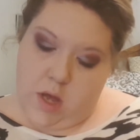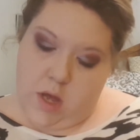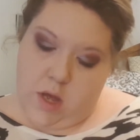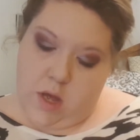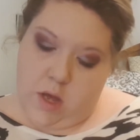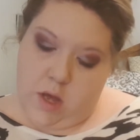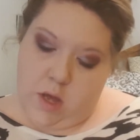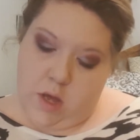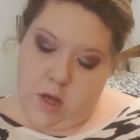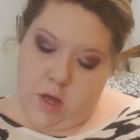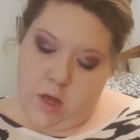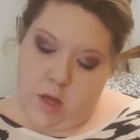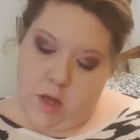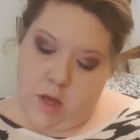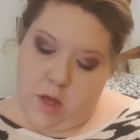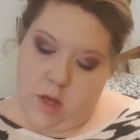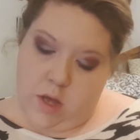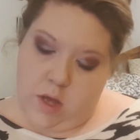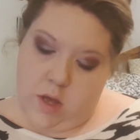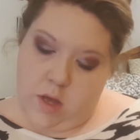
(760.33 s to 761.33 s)

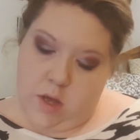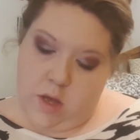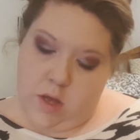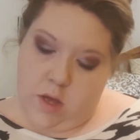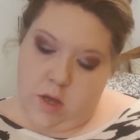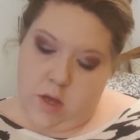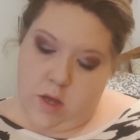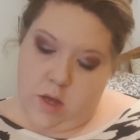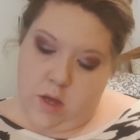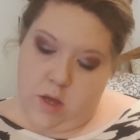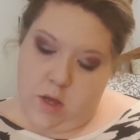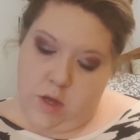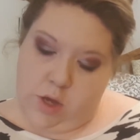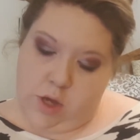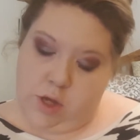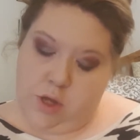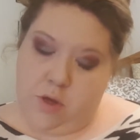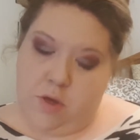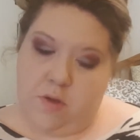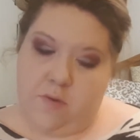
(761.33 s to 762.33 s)
you
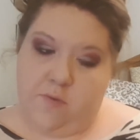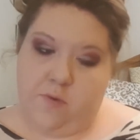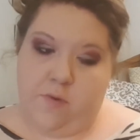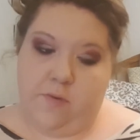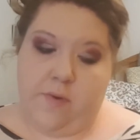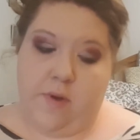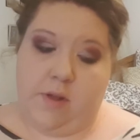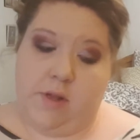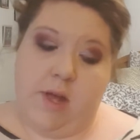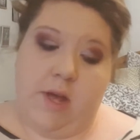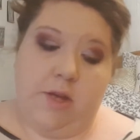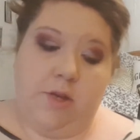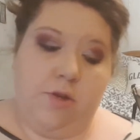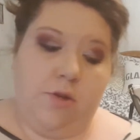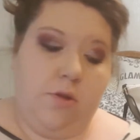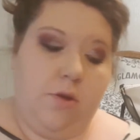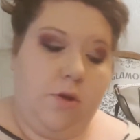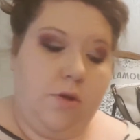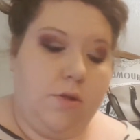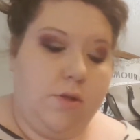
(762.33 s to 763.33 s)
can use it for foundation
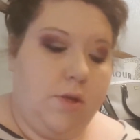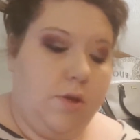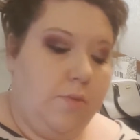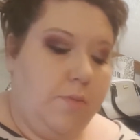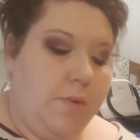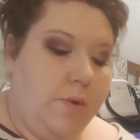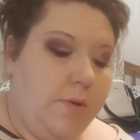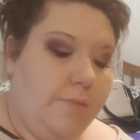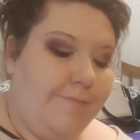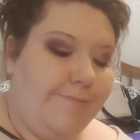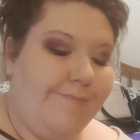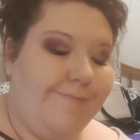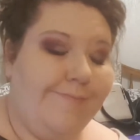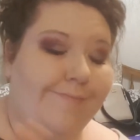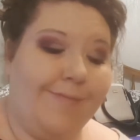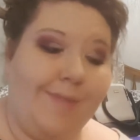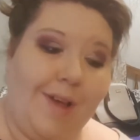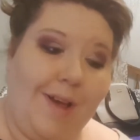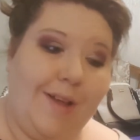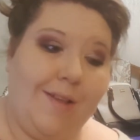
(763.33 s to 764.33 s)
also, but
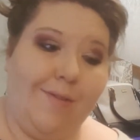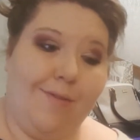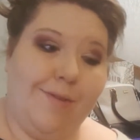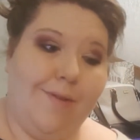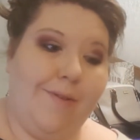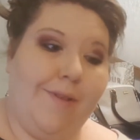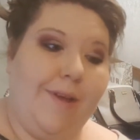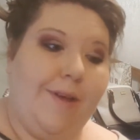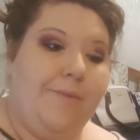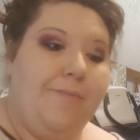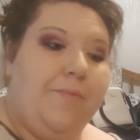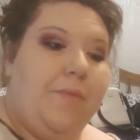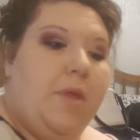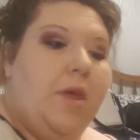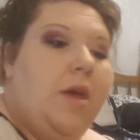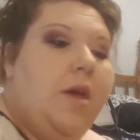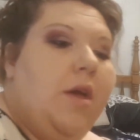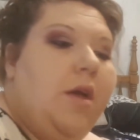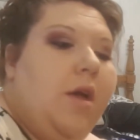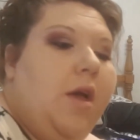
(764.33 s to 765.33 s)
I don't do that.
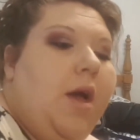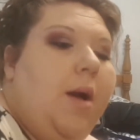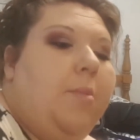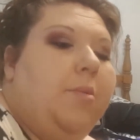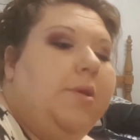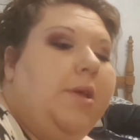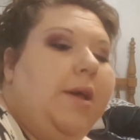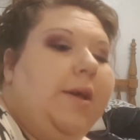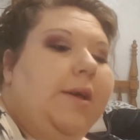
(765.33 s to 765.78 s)
I'm going to